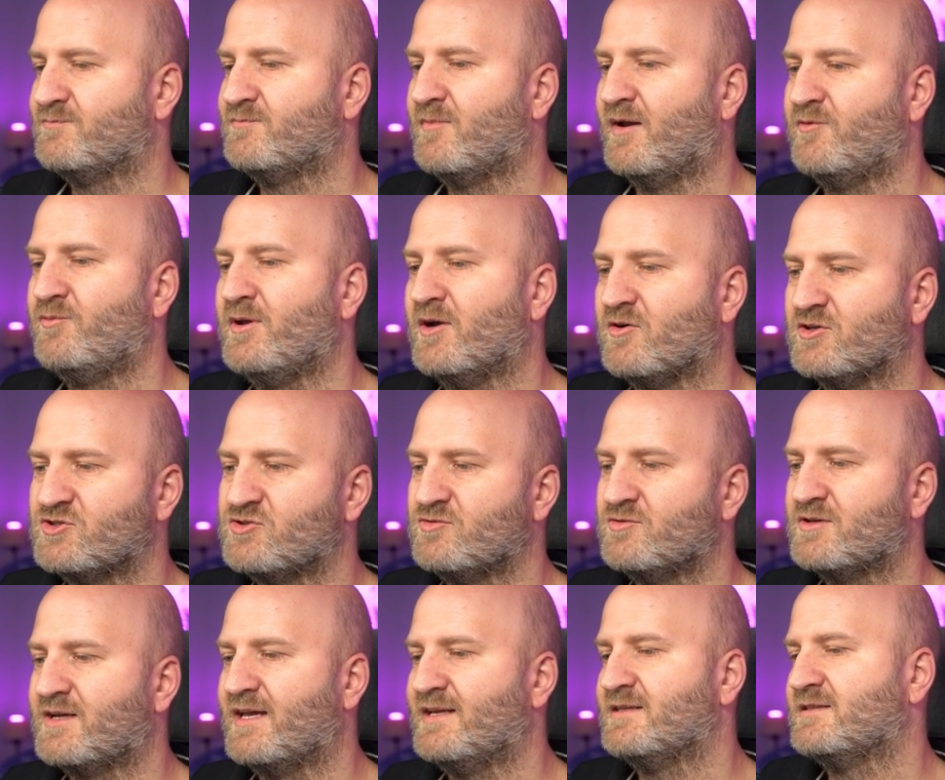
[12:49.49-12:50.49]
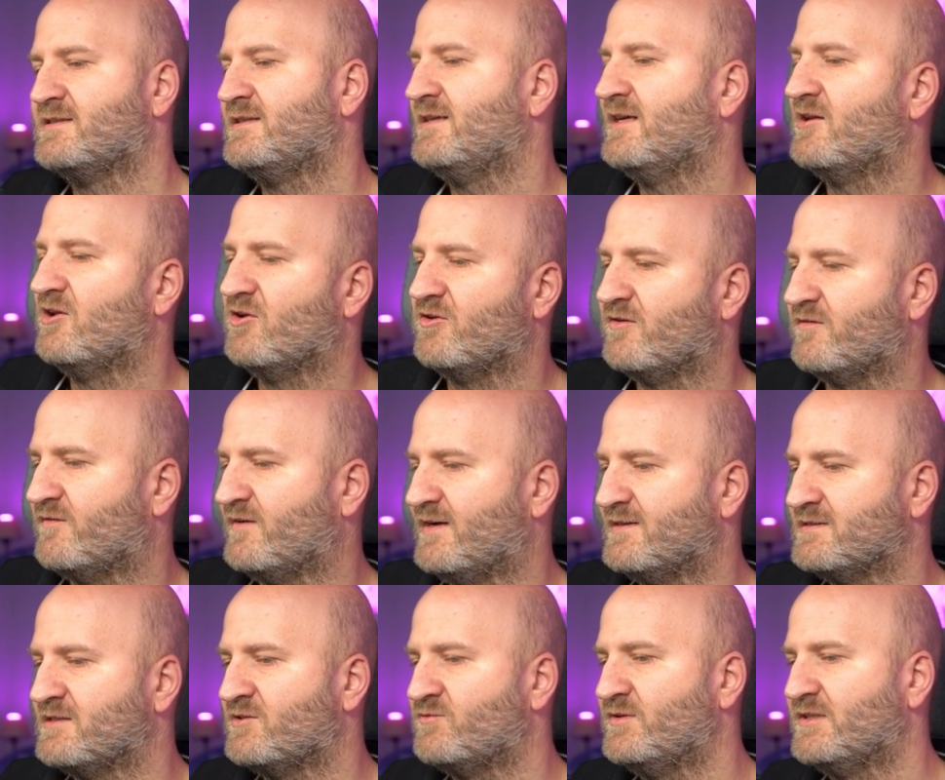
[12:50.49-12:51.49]
But we also can see a lot of
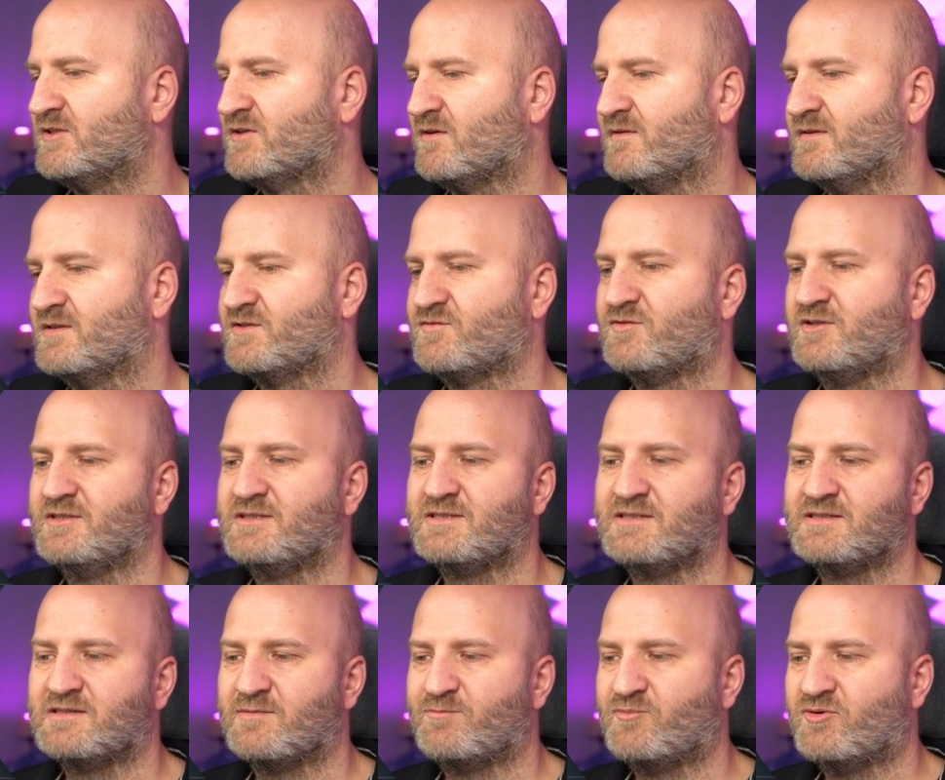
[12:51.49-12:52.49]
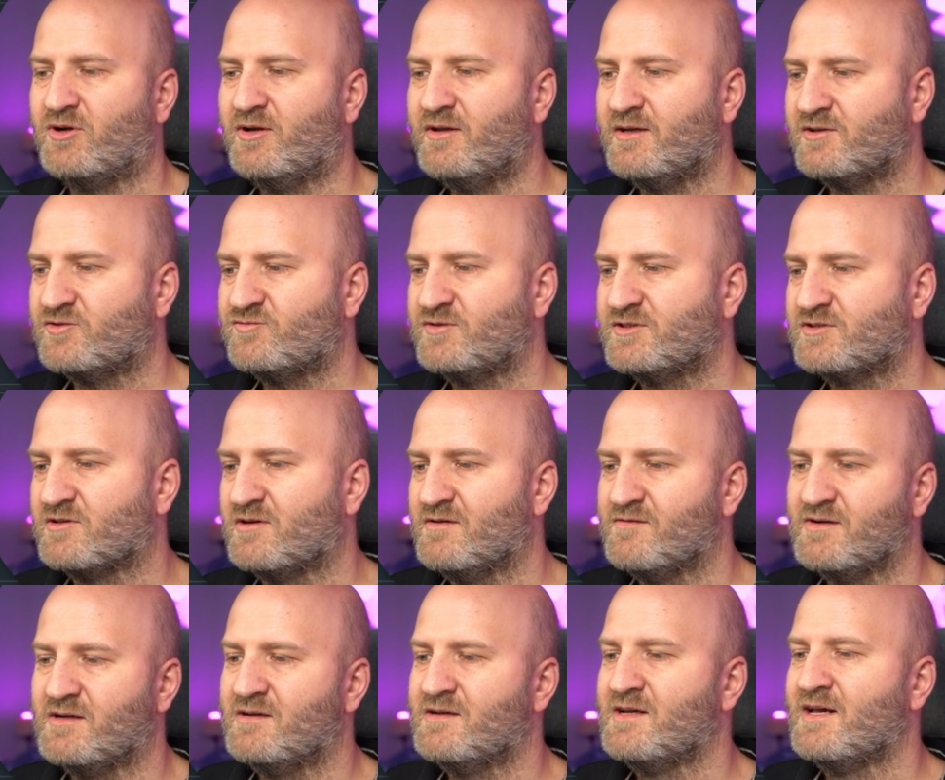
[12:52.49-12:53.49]
other resolvers. For instance, the product
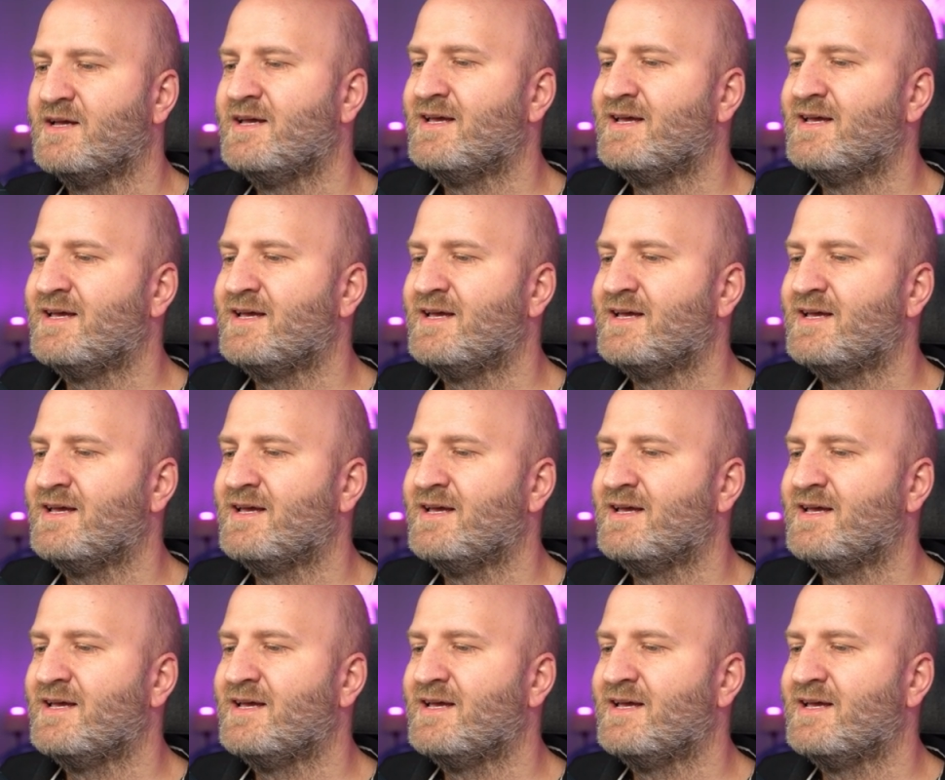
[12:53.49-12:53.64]
resolver.